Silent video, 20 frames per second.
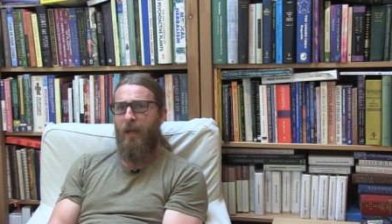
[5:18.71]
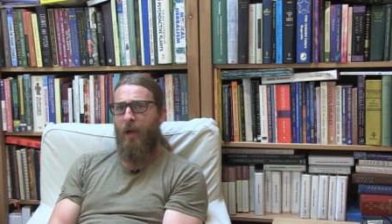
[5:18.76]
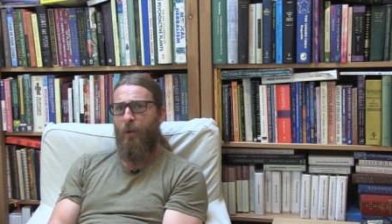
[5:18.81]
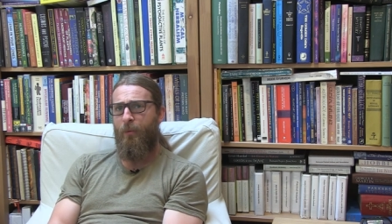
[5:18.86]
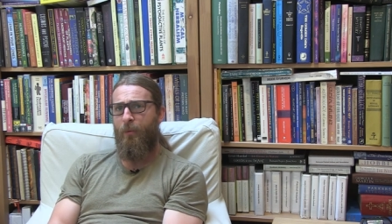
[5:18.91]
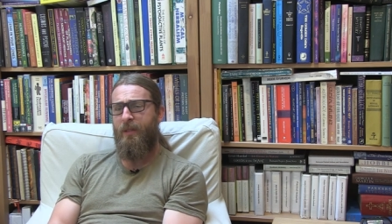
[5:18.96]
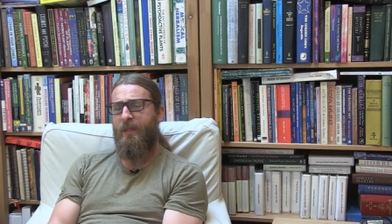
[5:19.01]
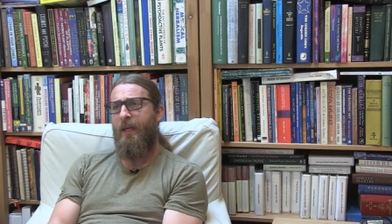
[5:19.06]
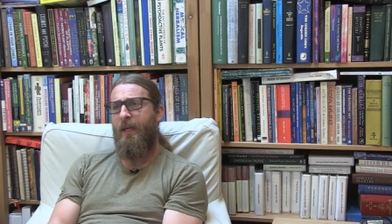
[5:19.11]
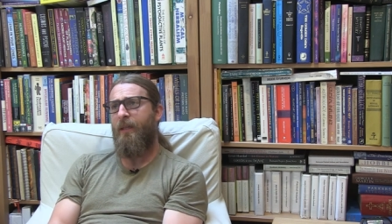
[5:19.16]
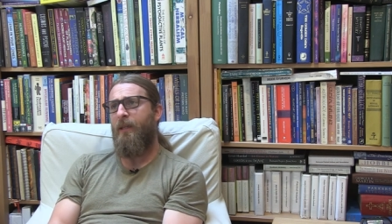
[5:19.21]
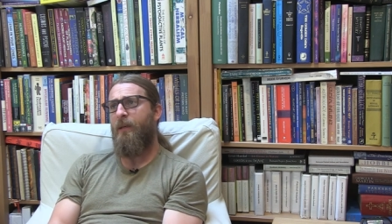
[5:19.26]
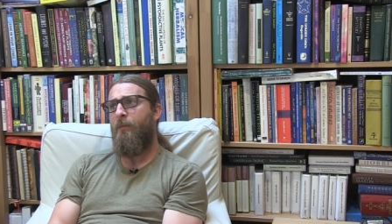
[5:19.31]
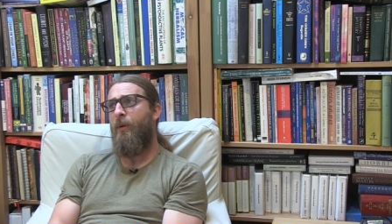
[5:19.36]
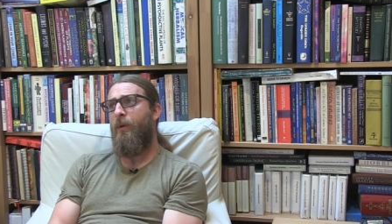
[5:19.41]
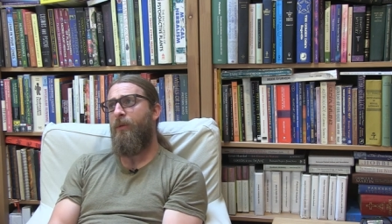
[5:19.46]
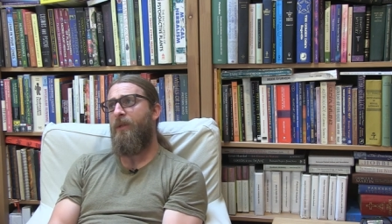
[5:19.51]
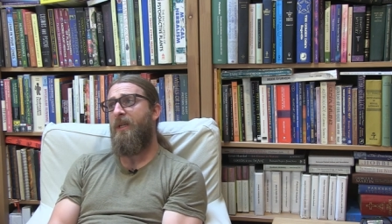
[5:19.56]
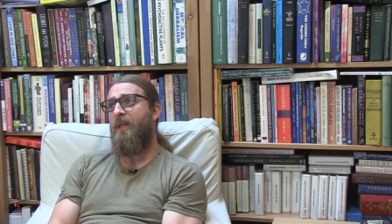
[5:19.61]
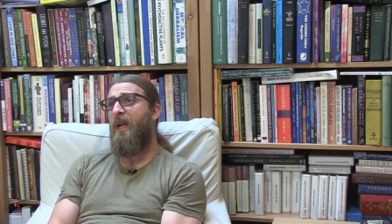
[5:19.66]
I would say the
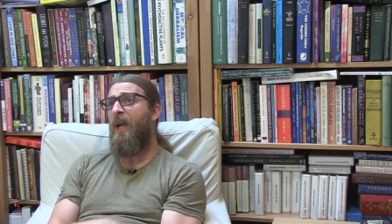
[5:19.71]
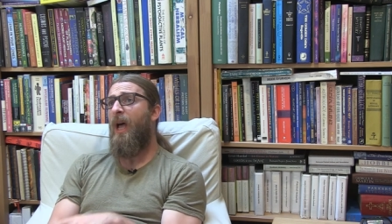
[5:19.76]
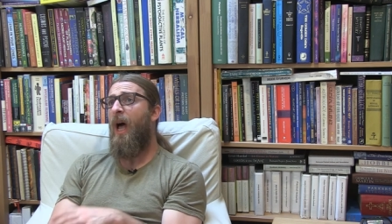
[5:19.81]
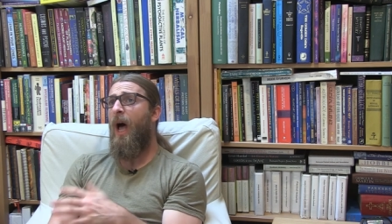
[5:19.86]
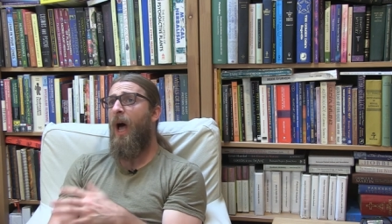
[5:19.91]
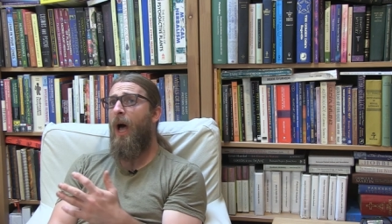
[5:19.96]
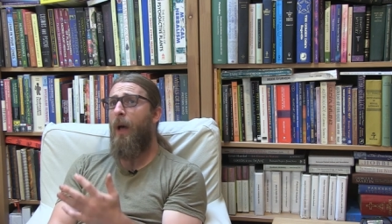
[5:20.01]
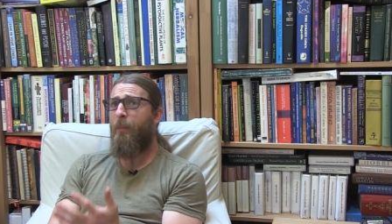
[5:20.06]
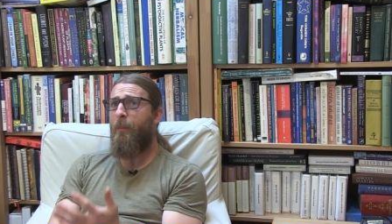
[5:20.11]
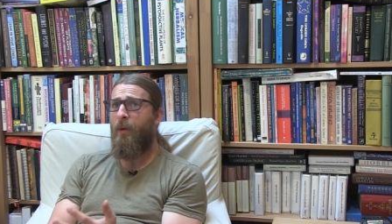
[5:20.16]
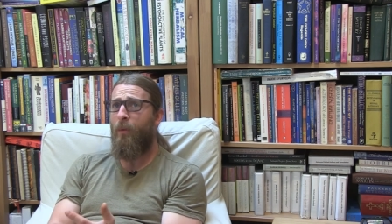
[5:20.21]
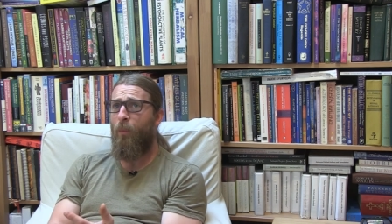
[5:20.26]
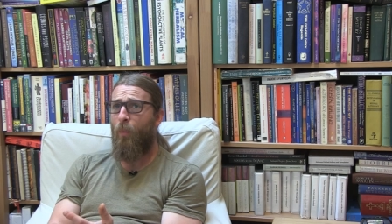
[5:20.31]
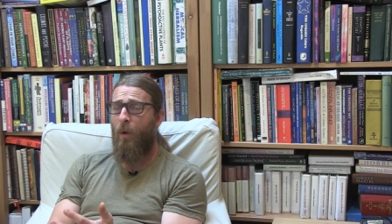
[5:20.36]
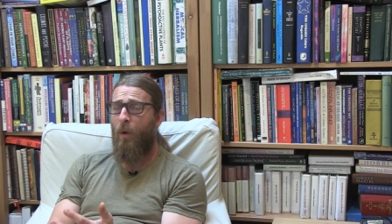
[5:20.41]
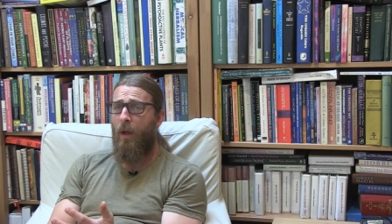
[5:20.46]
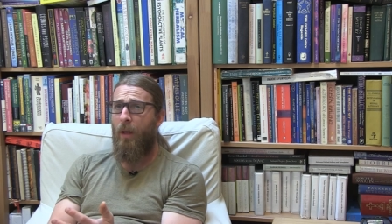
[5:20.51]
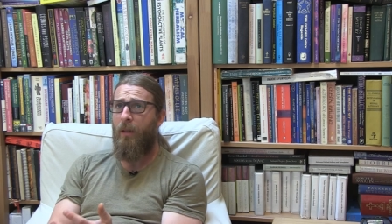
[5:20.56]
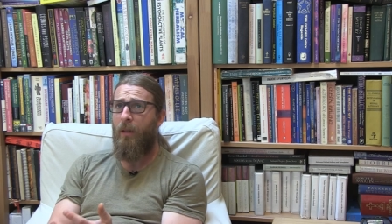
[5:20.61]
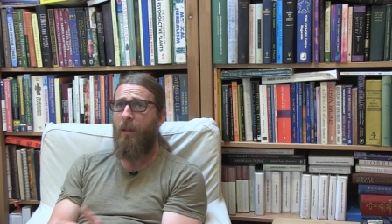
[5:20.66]
most common
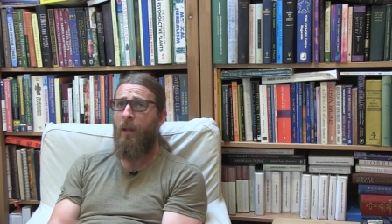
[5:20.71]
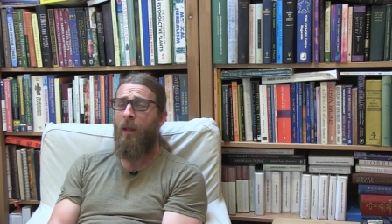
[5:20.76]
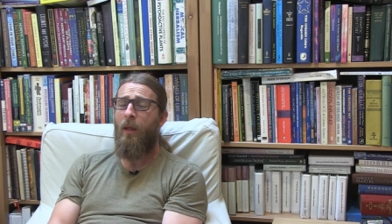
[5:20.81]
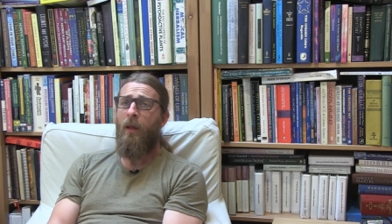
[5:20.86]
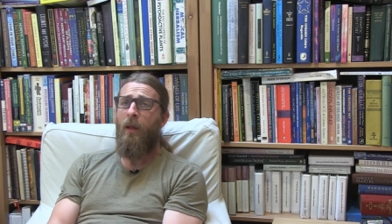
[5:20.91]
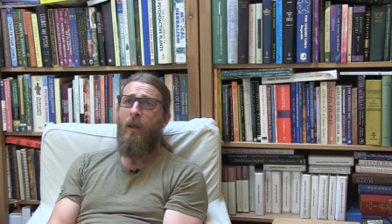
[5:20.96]
one